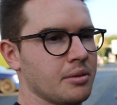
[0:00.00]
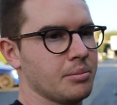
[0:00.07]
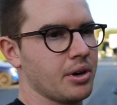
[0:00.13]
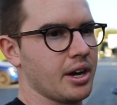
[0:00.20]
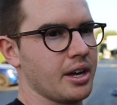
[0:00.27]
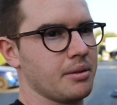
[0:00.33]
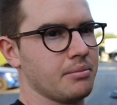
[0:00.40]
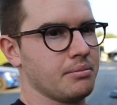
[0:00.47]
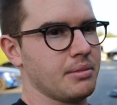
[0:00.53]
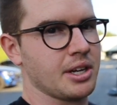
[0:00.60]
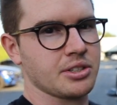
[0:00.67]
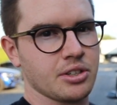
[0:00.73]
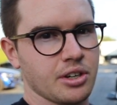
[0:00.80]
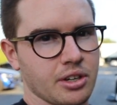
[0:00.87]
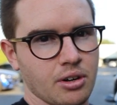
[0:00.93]
but
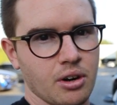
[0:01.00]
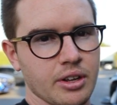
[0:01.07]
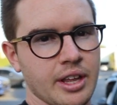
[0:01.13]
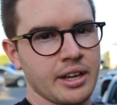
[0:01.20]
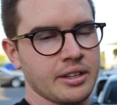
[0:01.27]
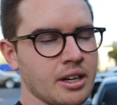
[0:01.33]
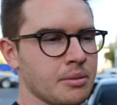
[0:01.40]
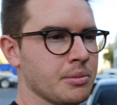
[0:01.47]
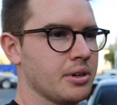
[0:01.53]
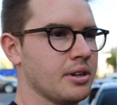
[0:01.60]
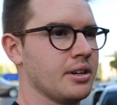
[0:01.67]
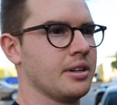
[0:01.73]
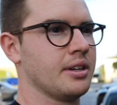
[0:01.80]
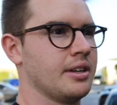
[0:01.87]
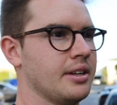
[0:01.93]
make sure to call that
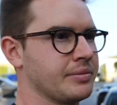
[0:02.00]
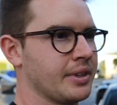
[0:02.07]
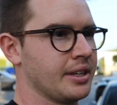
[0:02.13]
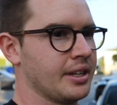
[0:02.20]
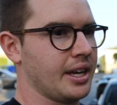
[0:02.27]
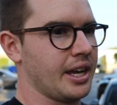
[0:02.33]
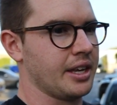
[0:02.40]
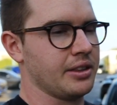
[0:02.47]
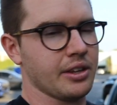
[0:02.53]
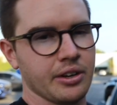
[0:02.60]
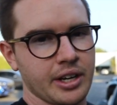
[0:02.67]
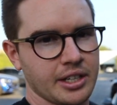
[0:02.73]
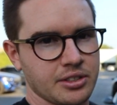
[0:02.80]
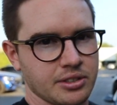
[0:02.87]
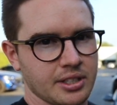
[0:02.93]
number and they'll
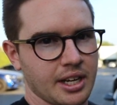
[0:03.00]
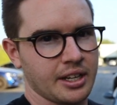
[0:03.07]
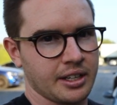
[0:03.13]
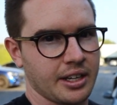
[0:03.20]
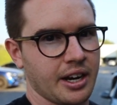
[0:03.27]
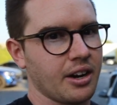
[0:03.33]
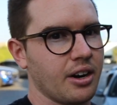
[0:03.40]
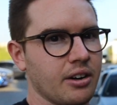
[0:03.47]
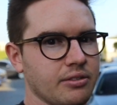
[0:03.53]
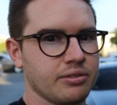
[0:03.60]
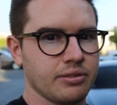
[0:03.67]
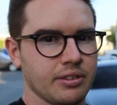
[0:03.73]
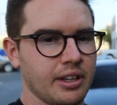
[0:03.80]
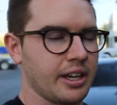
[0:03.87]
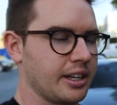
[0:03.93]
get you taken care
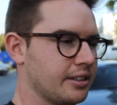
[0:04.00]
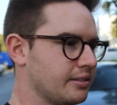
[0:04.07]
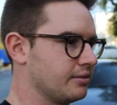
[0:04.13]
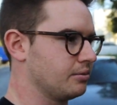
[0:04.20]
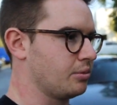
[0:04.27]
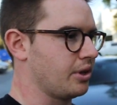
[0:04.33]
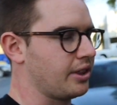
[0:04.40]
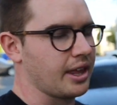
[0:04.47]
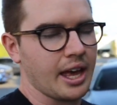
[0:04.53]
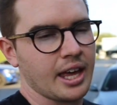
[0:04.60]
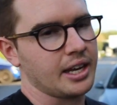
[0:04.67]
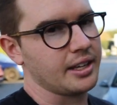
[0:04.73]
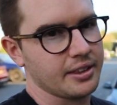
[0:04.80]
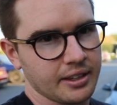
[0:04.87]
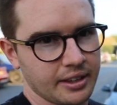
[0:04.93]
of, like with
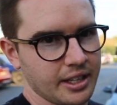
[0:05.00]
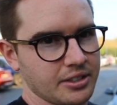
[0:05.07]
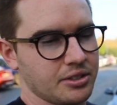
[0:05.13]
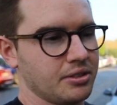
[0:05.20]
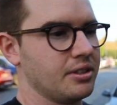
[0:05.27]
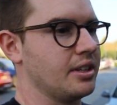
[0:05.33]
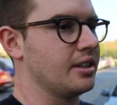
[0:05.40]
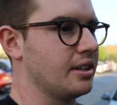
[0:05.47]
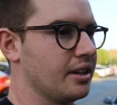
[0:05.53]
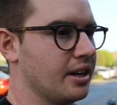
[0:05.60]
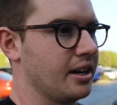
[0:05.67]
anything that you need.